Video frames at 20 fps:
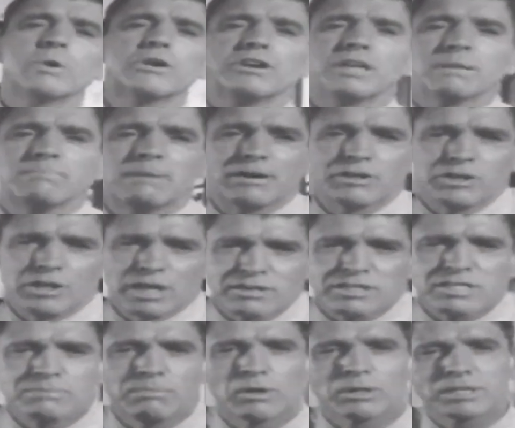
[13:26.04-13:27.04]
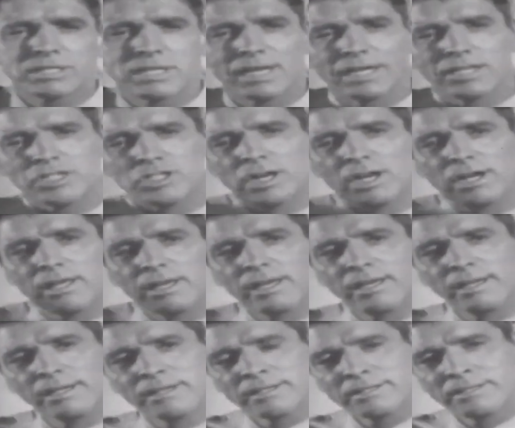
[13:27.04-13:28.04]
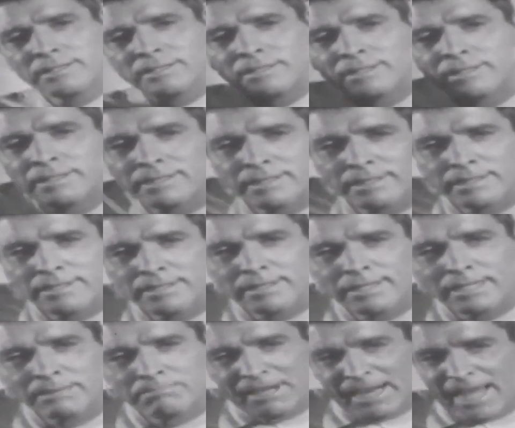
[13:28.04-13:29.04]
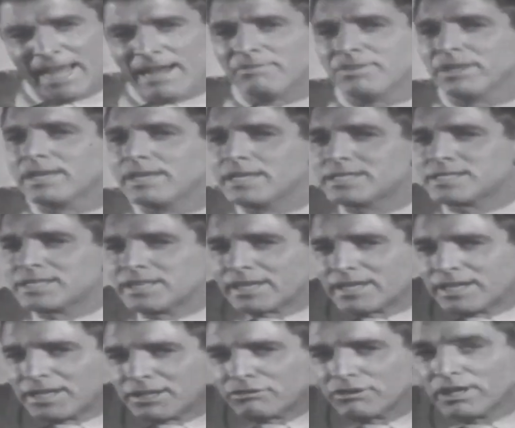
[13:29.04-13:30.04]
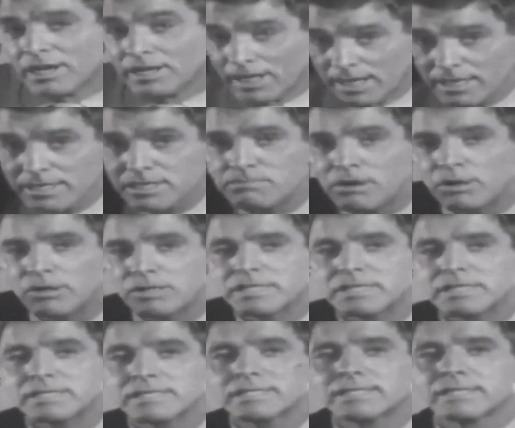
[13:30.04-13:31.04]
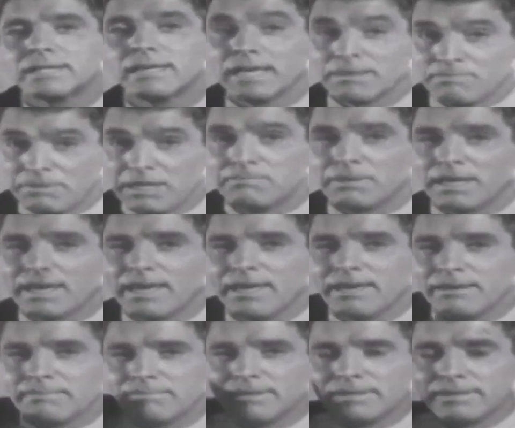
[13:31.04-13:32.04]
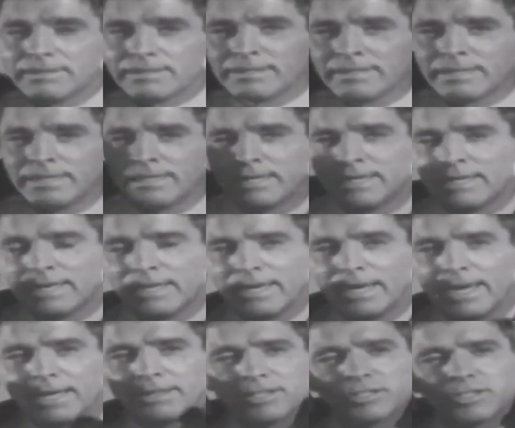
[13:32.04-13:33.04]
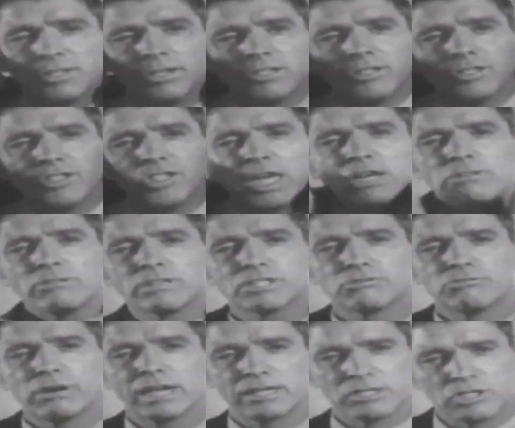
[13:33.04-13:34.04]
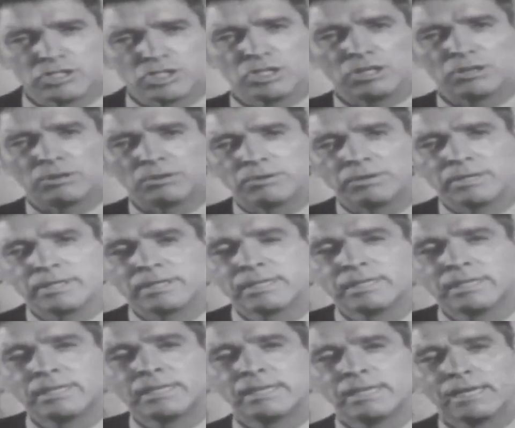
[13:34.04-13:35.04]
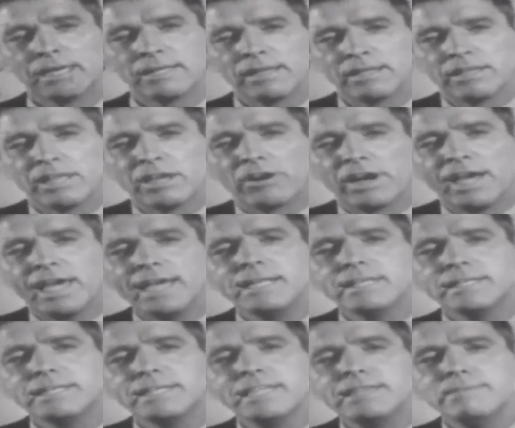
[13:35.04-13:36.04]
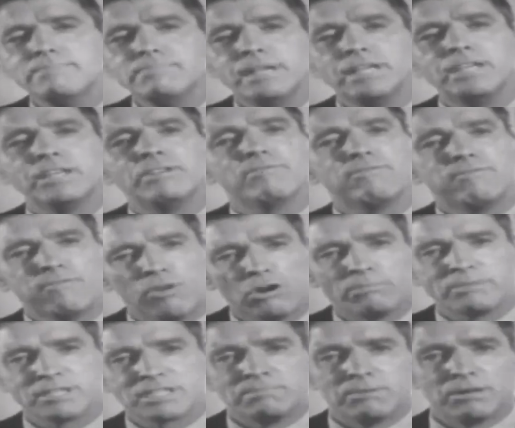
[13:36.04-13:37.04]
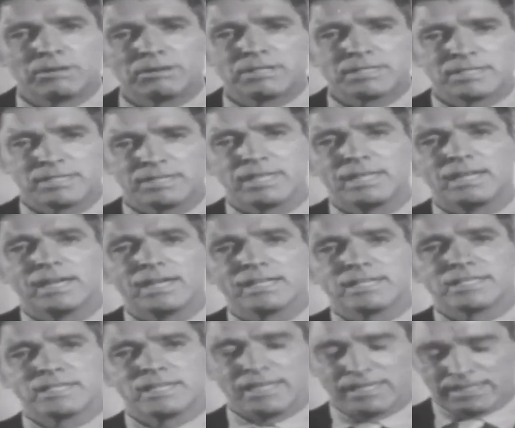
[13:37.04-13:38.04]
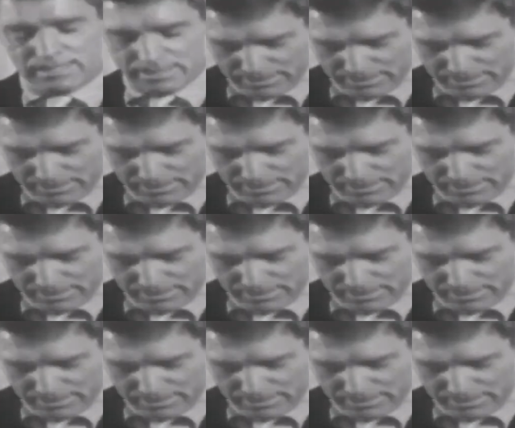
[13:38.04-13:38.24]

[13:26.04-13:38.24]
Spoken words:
worried about young smokers like Charlie. But half the kids in the country are non-smokers, like Pete McCabe. And the Surgeon General's records show that there are 18 million former smokers in the United States.